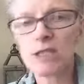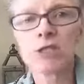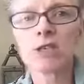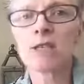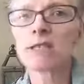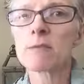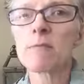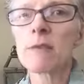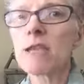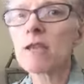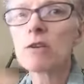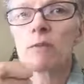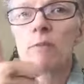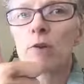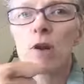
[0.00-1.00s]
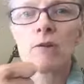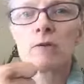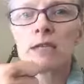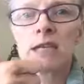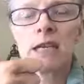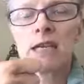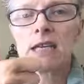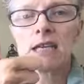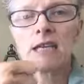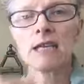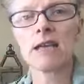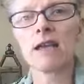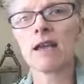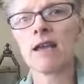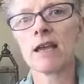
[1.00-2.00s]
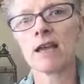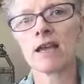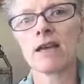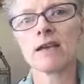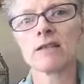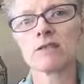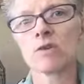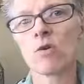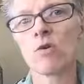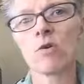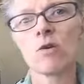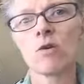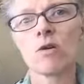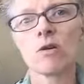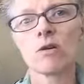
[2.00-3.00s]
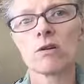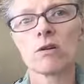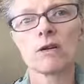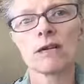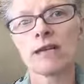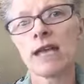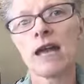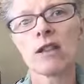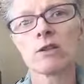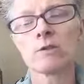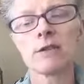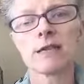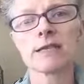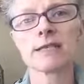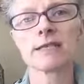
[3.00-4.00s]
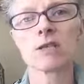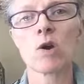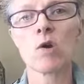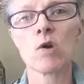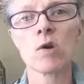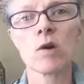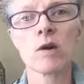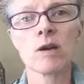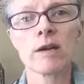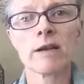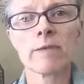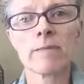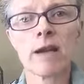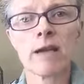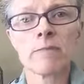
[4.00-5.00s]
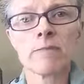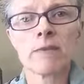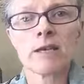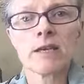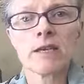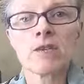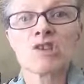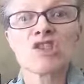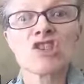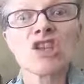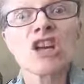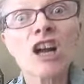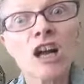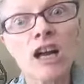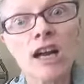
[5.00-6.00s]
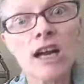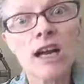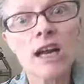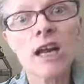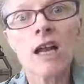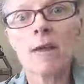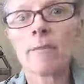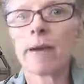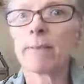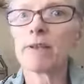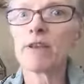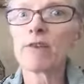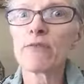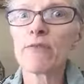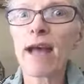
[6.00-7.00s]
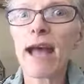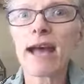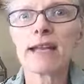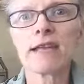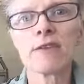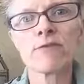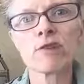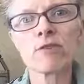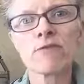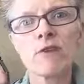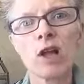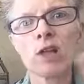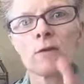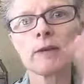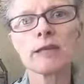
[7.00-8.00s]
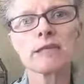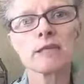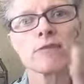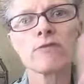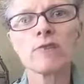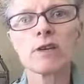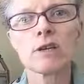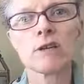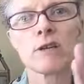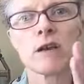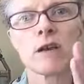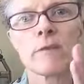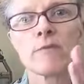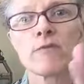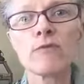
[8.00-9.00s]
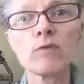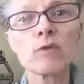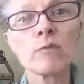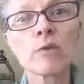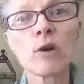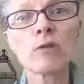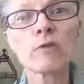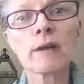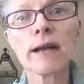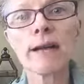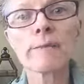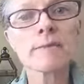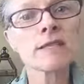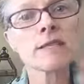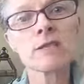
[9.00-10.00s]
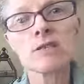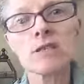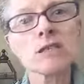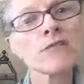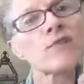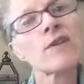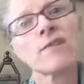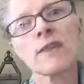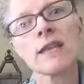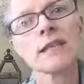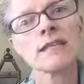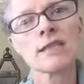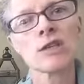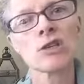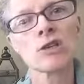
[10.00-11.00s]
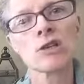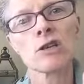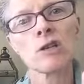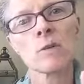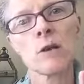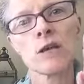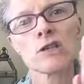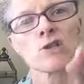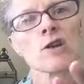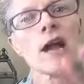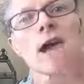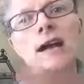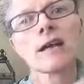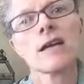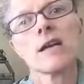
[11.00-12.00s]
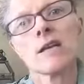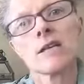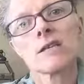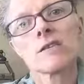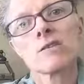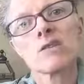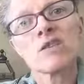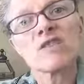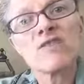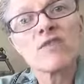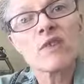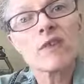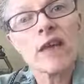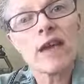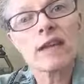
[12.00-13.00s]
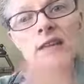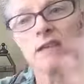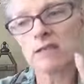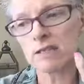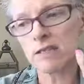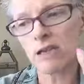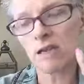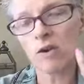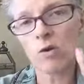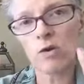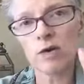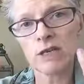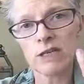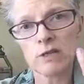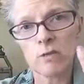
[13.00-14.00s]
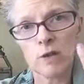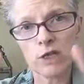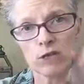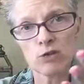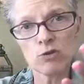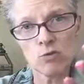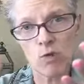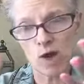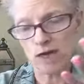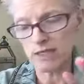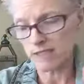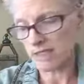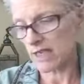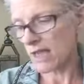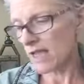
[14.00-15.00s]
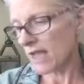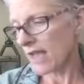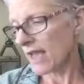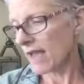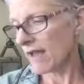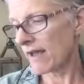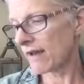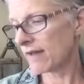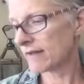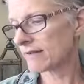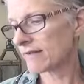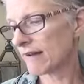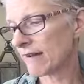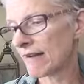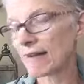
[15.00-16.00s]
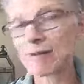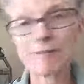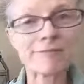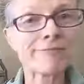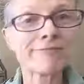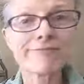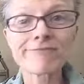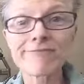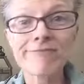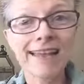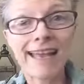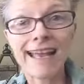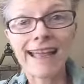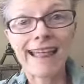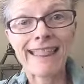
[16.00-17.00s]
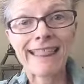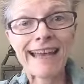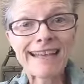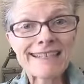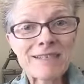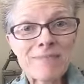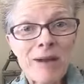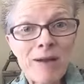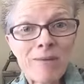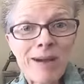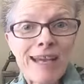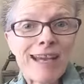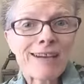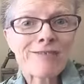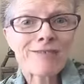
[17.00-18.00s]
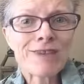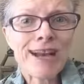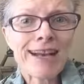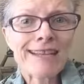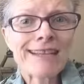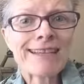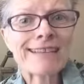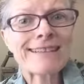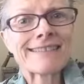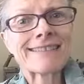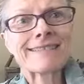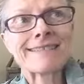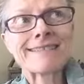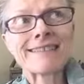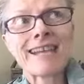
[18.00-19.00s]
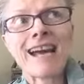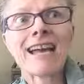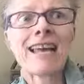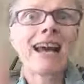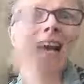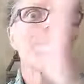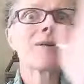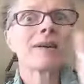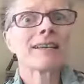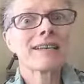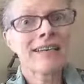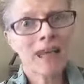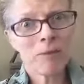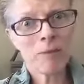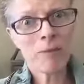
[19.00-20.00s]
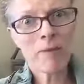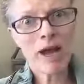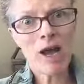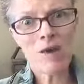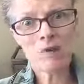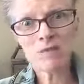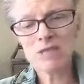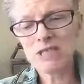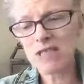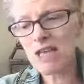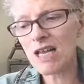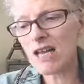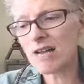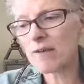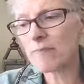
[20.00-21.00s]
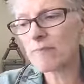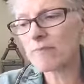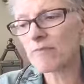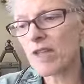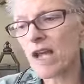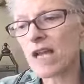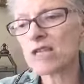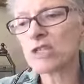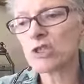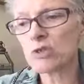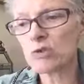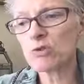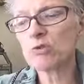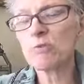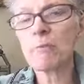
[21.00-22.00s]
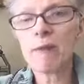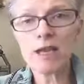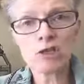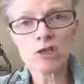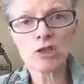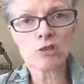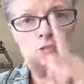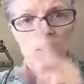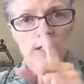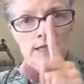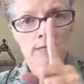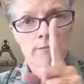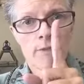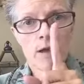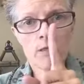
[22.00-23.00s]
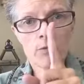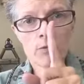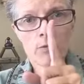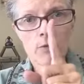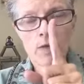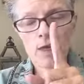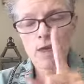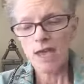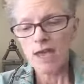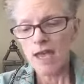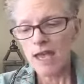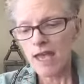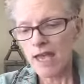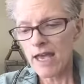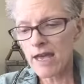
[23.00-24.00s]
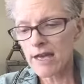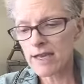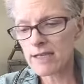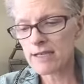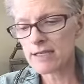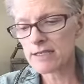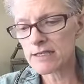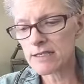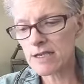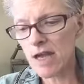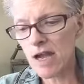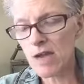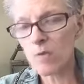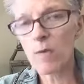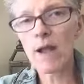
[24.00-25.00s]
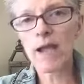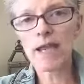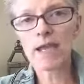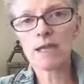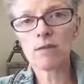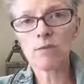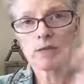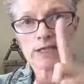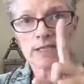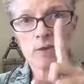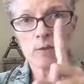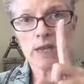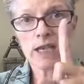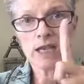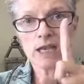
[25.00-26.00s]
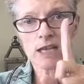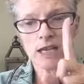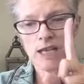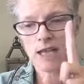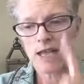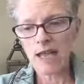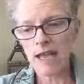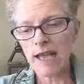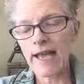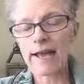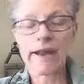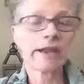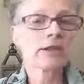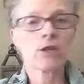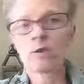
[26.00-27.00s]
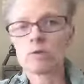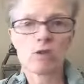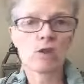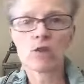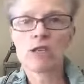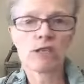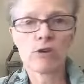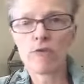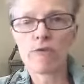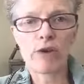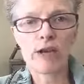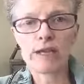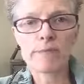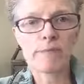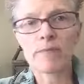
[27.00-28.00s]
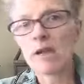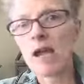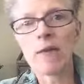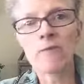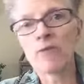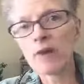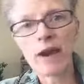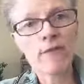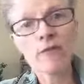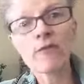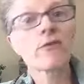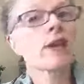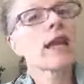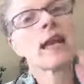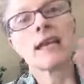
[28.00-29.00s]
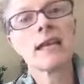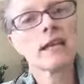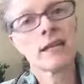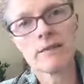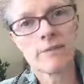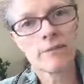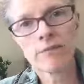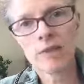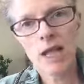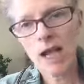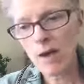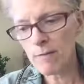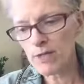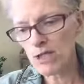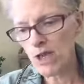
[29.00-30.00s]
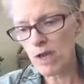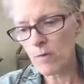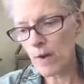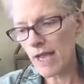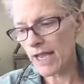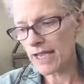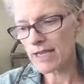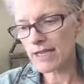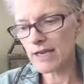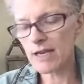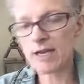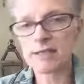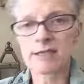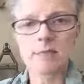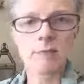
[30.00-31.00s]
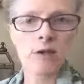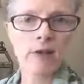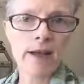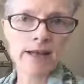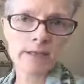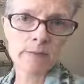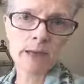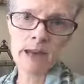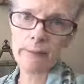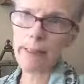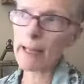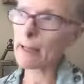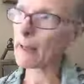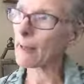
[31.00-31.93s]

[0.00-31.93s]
just be your protein and or calories, or it might be your sugar, might be your fat. If you're following different food programs, there's different things that you're going to want to track. So just fill that in according to what you want. And that's my way of tracking and kind of how it came about. I do measure once a month, and I weigh once a week, and I don't stress over it. I'm forever forgetting how much I weigh. Somebody will ask me, and I'm like,